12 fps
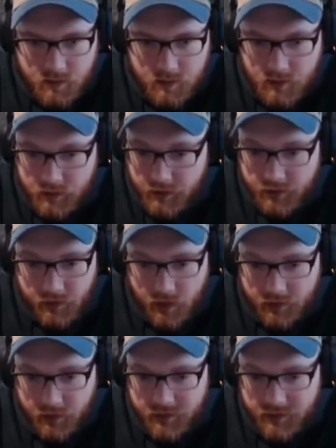There's all
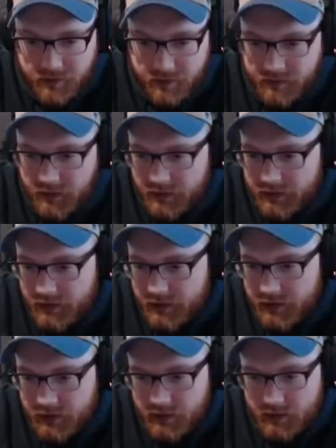sorts of things I can
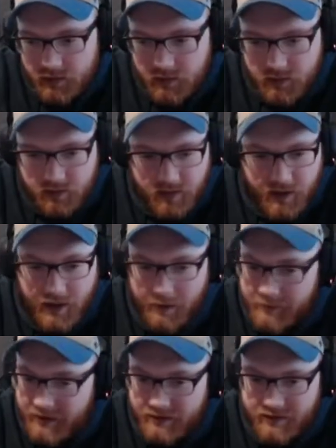hear. Yeah,
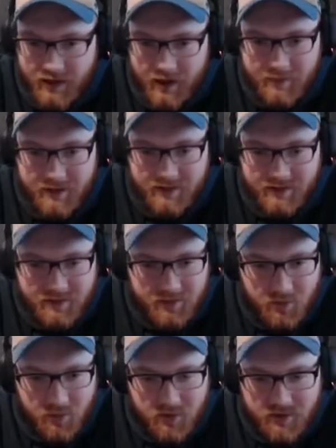I'm eating. I'm eating.
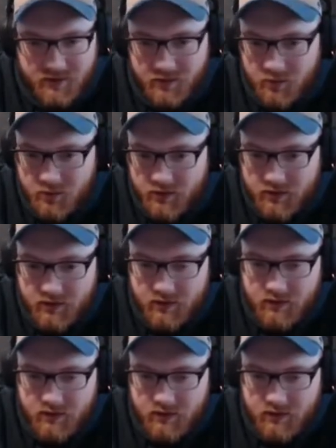Don't worry. Don't worry.